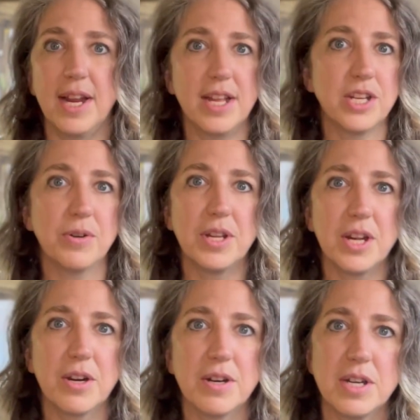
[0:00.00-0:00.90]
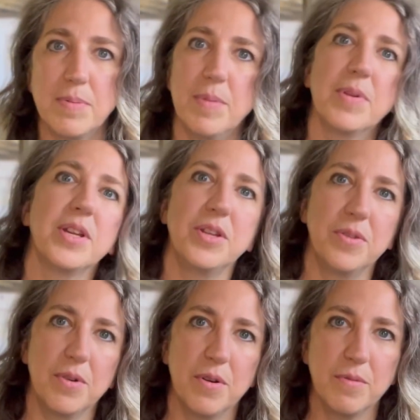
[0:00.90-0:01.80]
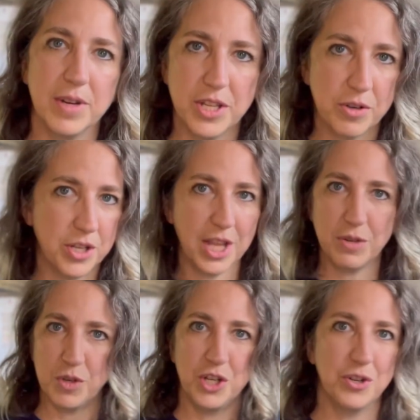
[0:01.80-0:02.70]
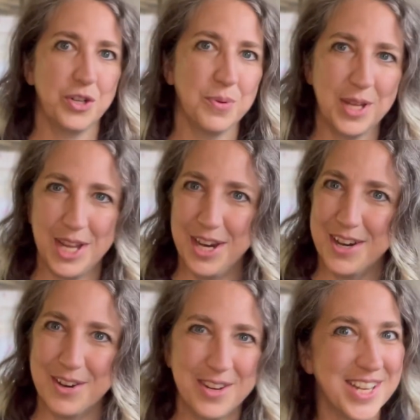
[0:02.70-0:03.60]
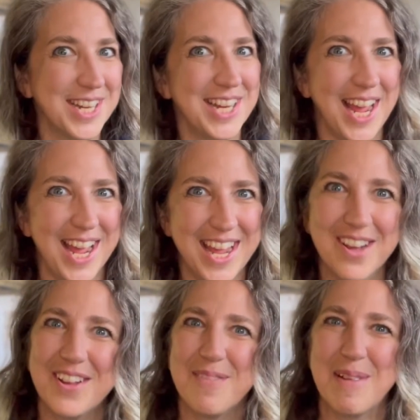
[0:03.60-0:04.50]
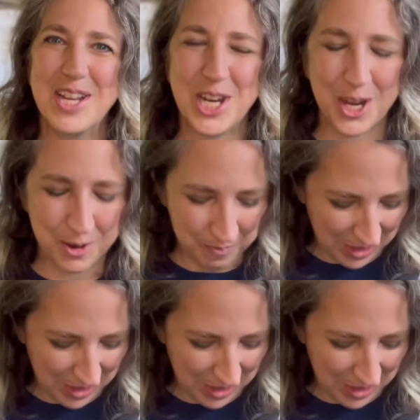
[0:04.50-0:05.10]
I totally encourage people to do their own research. That's what you're doing here today on my channel.